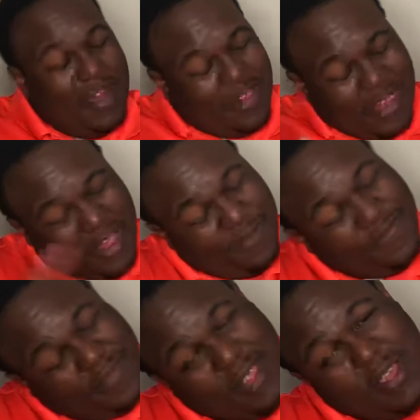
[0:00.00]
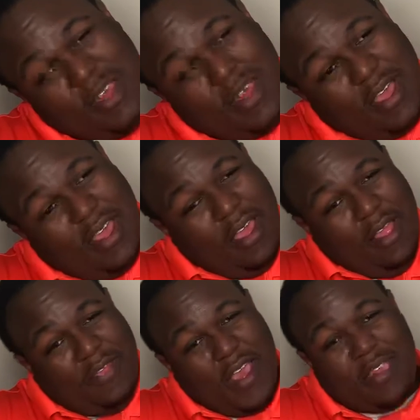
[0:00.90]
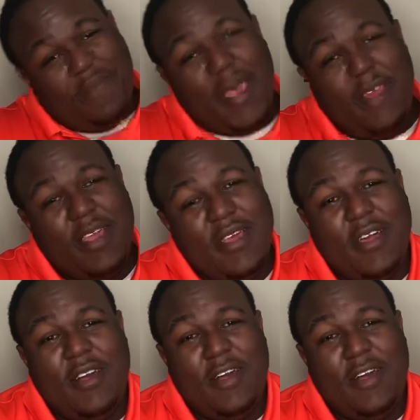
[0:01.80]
So that's about it.